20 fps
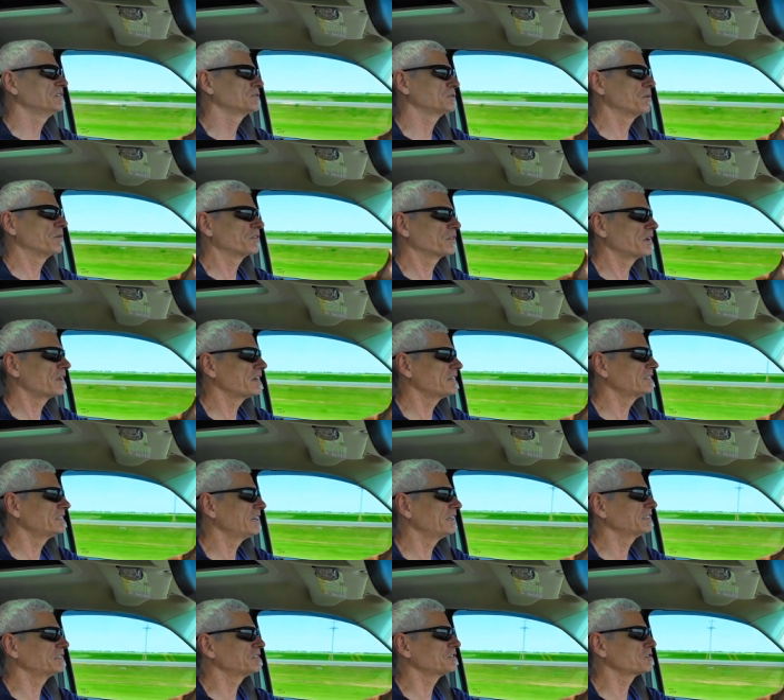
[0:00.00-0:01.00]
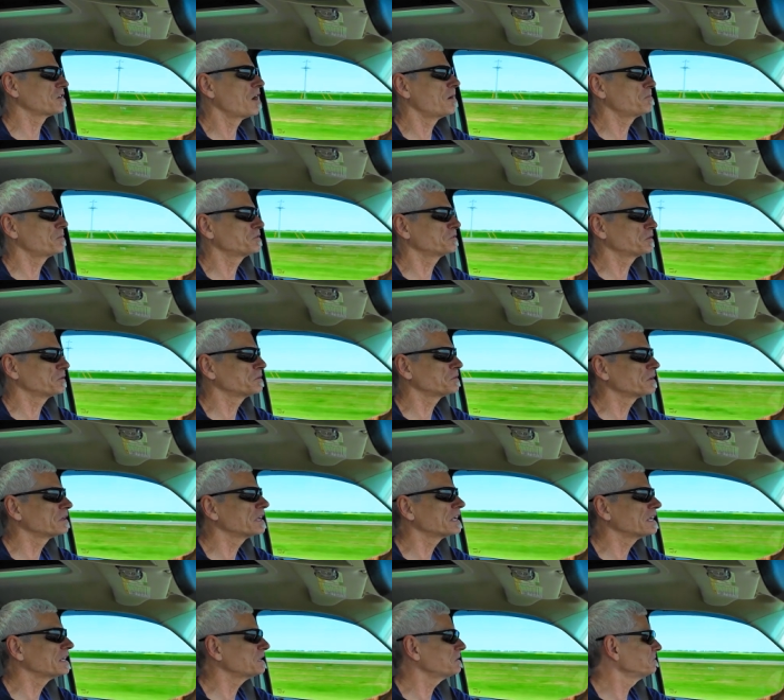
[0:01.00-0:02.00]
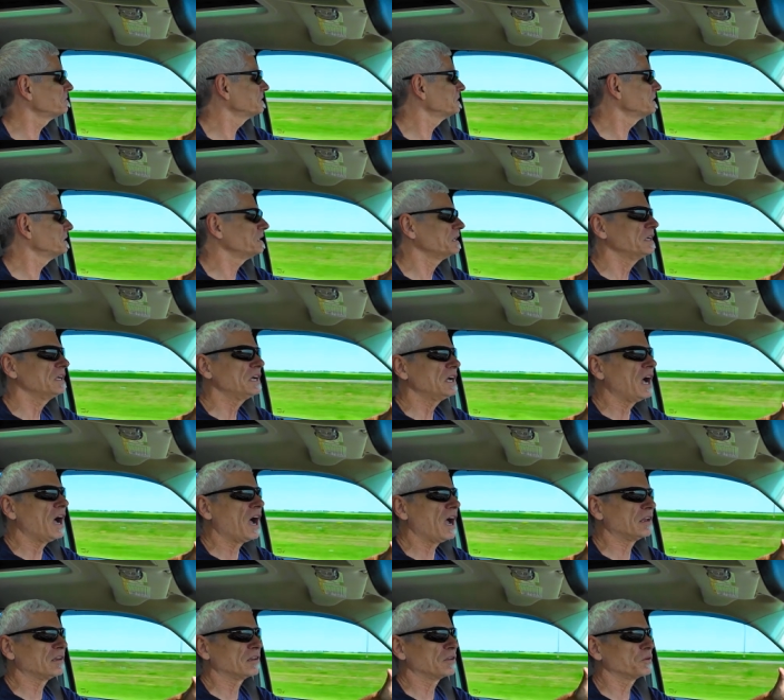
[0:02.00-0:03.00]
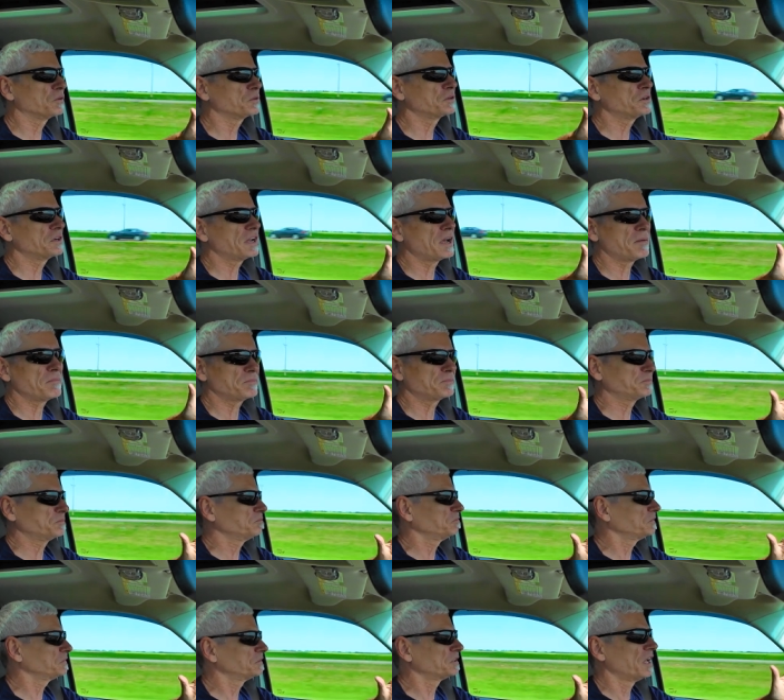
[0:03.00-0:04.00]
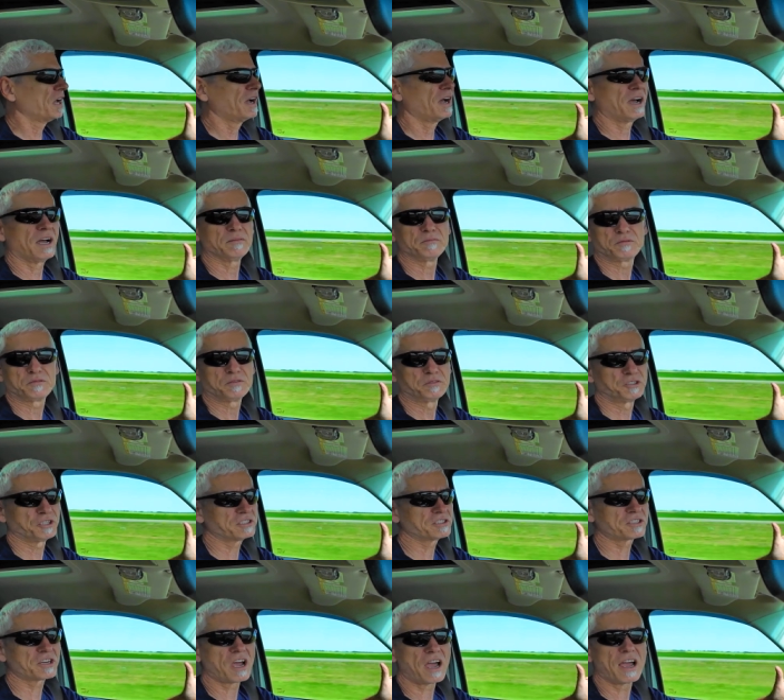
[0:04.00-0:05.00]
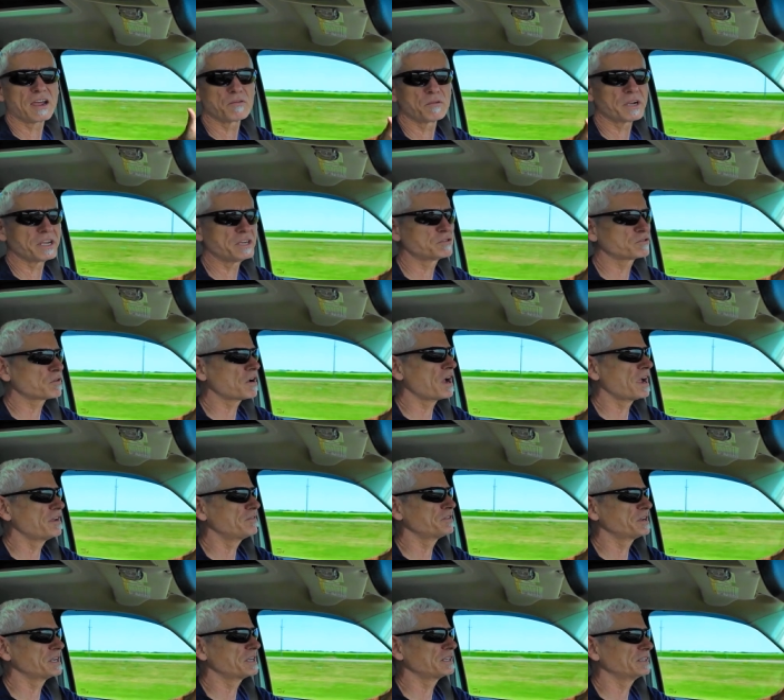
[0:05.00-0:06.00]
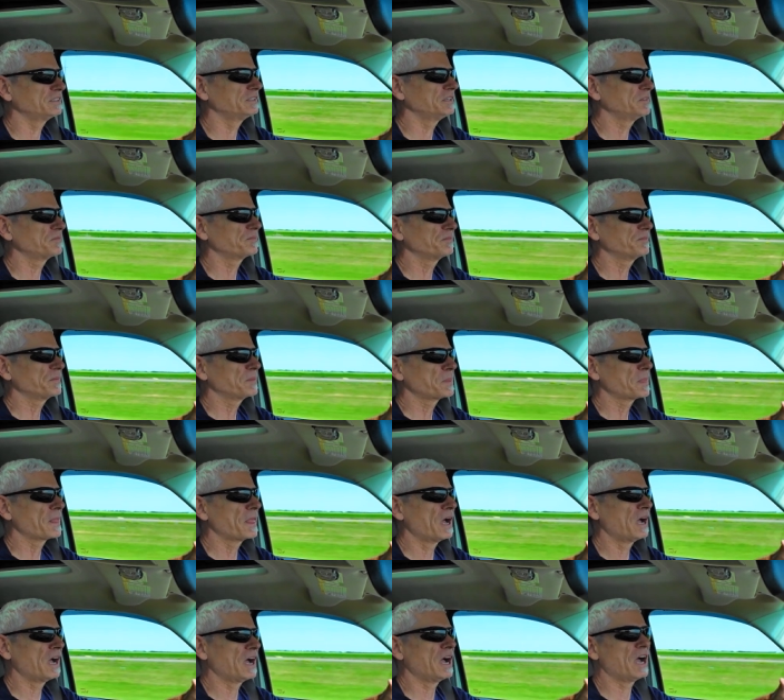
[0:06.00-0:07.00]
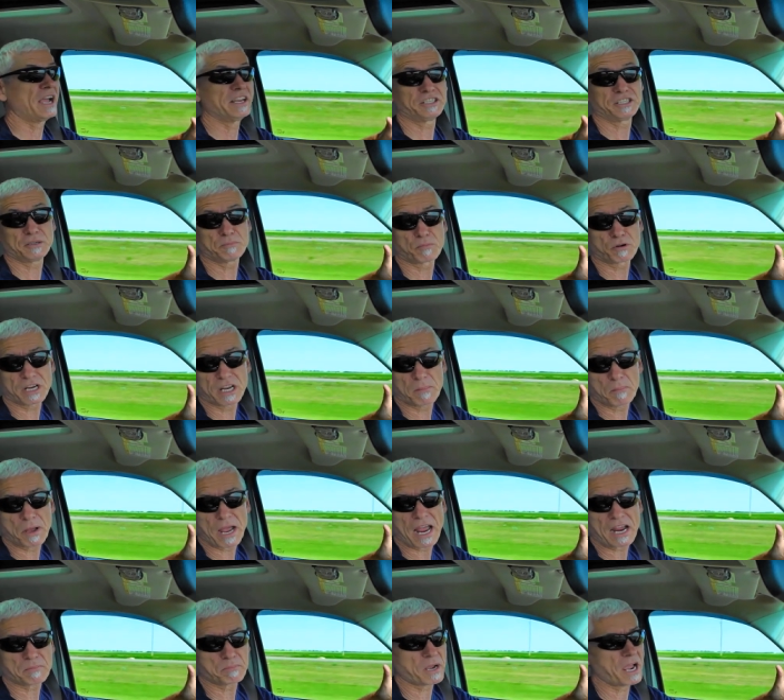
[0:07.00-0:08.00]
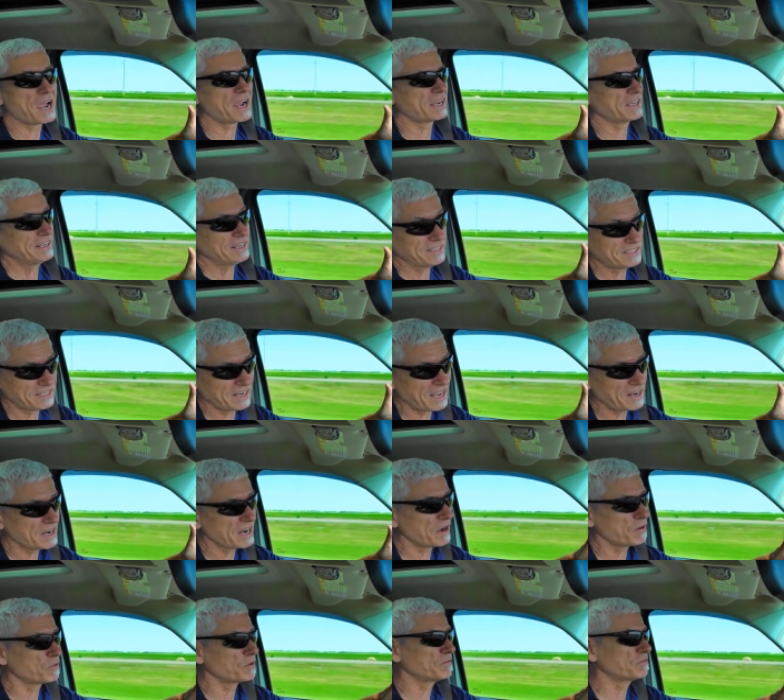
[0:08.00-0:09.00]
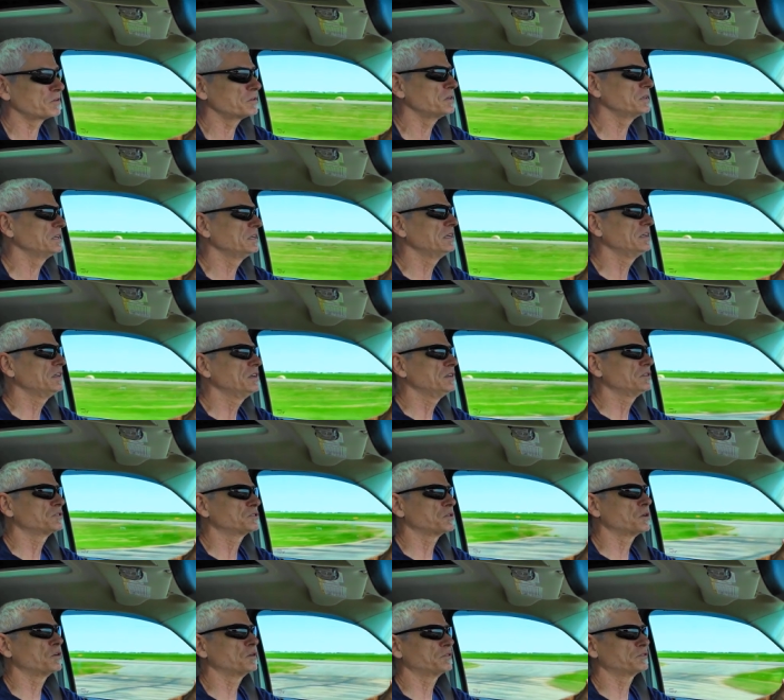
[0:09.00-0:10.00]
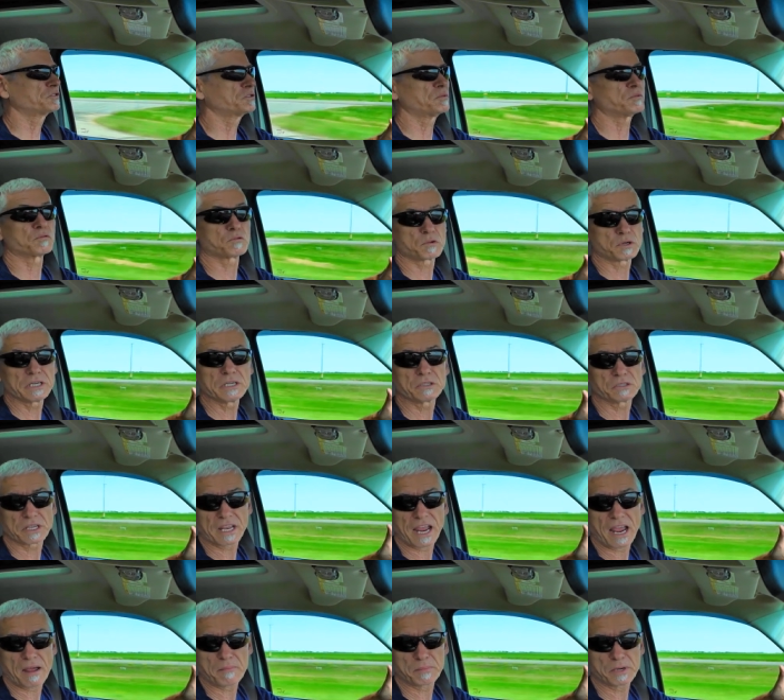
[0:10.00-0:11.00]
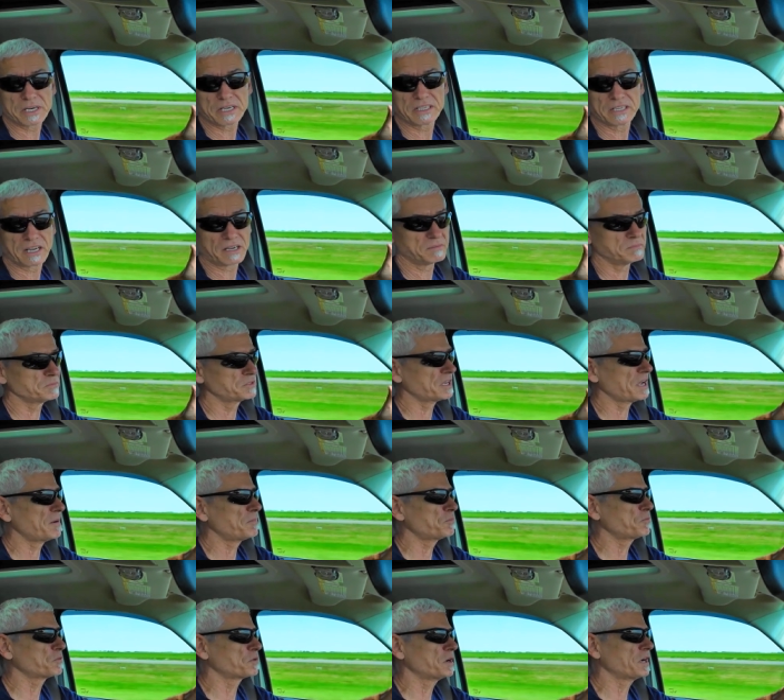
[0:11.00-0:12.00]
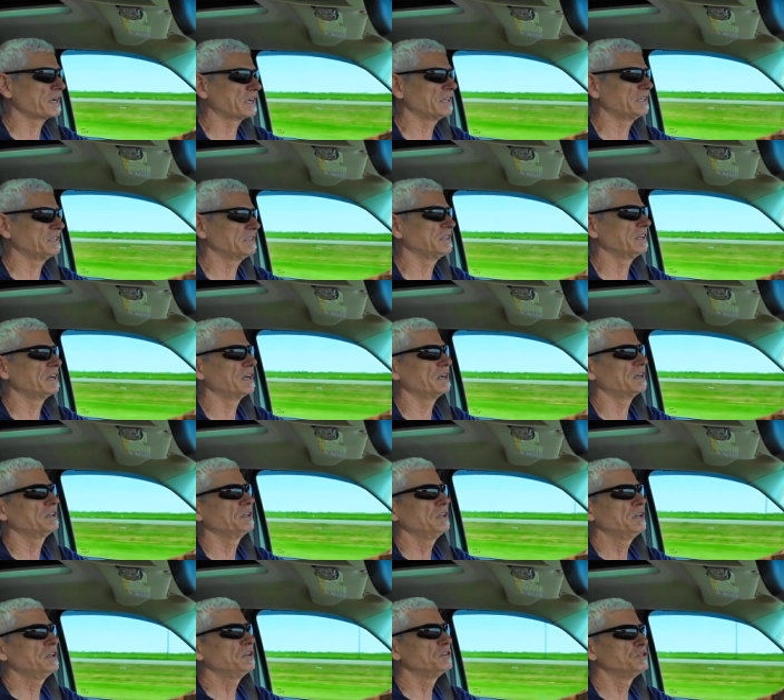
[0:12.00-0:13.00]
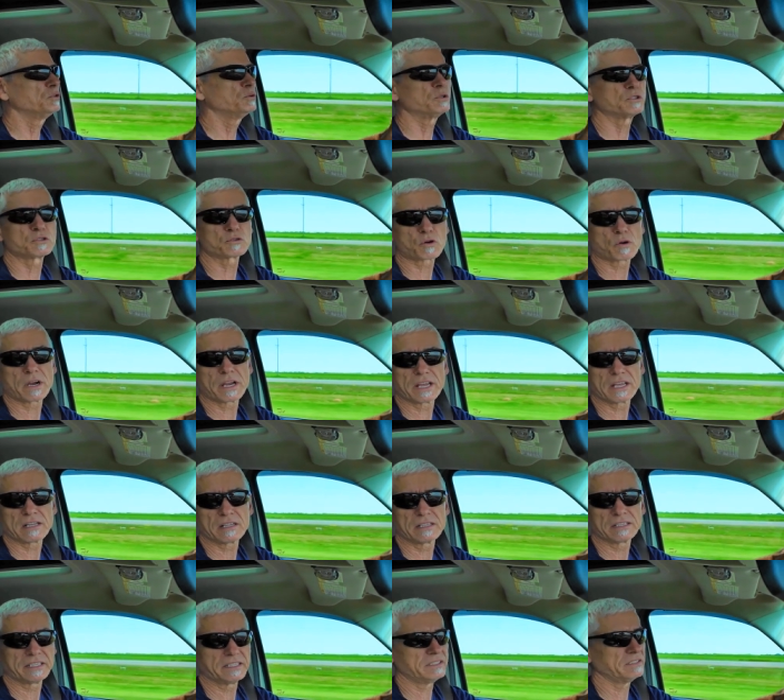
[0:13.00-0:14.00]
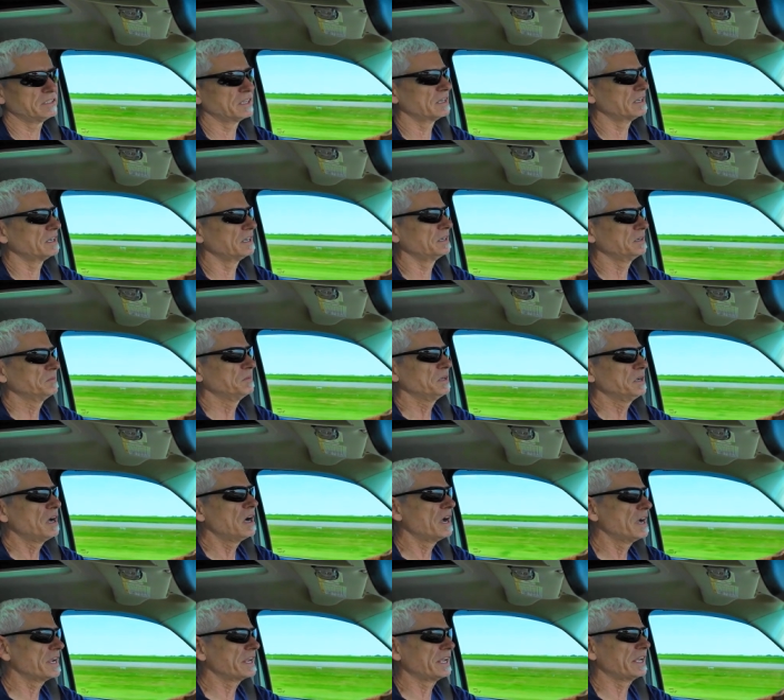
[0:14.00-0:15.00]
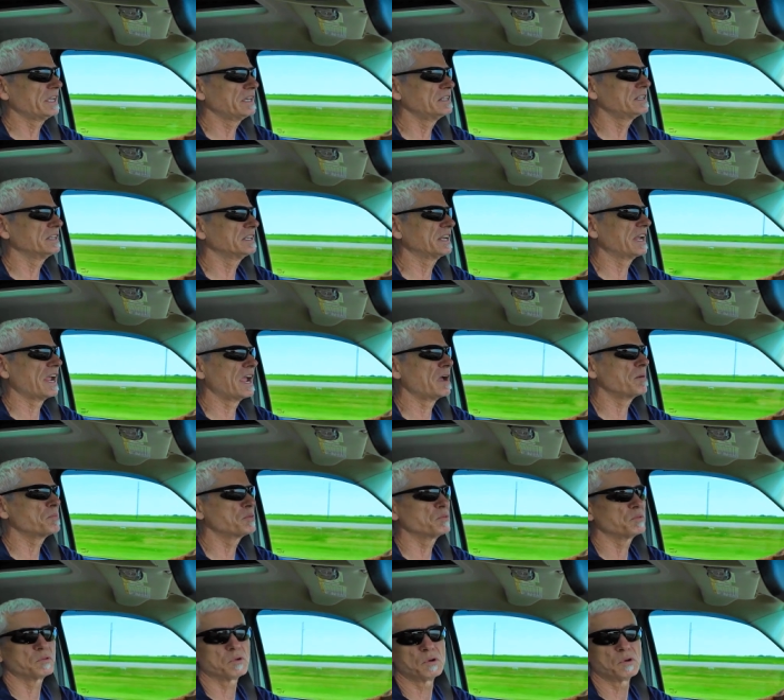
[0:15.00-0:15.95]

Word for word: So I thought I'd take this opportunity. I loaded up uh, just highway driving. Uh, I did bring a backpack and a tent, however. So if some real camping comes up where I can uh, do a trail and uh, hike in and camp,